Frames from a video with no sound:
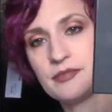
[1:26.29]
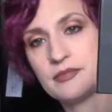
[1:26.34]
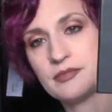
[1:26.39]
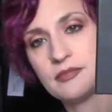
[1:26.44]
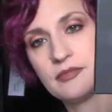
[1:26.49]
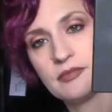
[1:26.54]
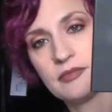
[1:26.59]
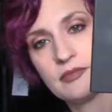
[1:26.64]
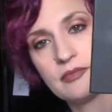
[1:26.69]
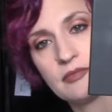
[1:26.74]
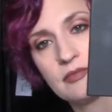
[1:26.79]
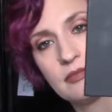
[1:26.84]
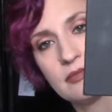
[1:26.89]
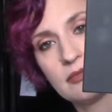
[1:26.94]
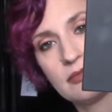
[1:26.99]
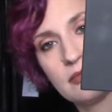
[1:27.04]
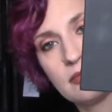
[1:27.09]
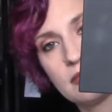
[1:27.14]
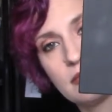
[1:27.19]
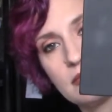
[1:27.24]

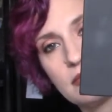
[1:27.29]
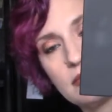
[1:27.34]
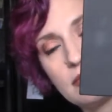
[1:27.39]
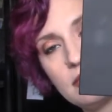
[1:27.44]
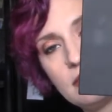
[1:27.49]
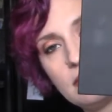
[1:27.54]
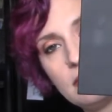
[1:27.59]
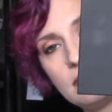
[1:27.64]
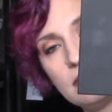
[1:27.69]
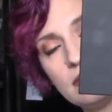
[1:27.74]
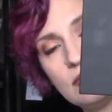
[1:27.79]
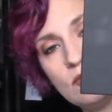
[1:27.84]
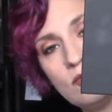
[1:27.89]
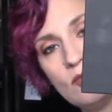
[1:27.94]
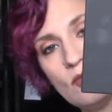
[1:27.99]
[no speech]